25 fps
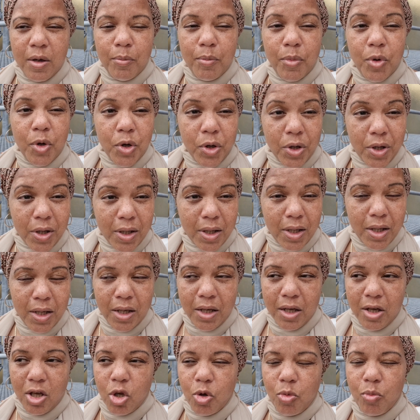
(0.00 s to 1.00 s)
burger
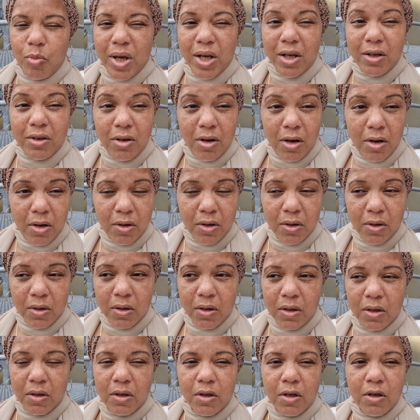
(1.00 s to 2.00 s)
king
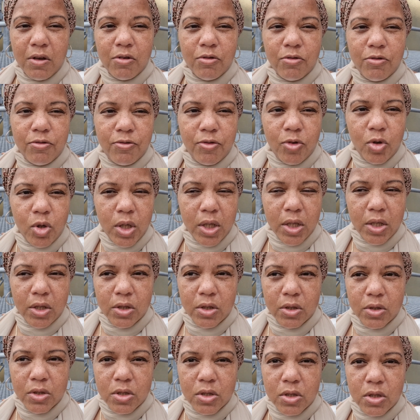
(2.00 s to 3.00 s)
mcdonald's filling
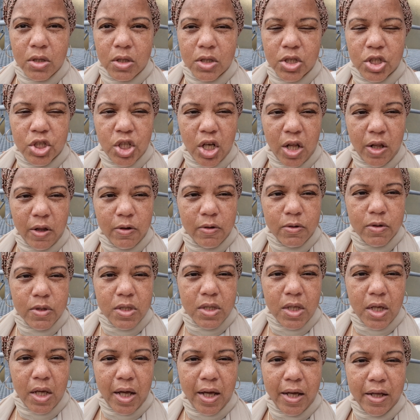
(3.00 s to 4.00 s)
those
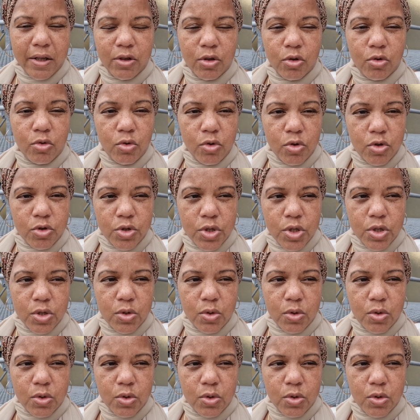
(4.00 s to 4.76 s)
shelves at the grocery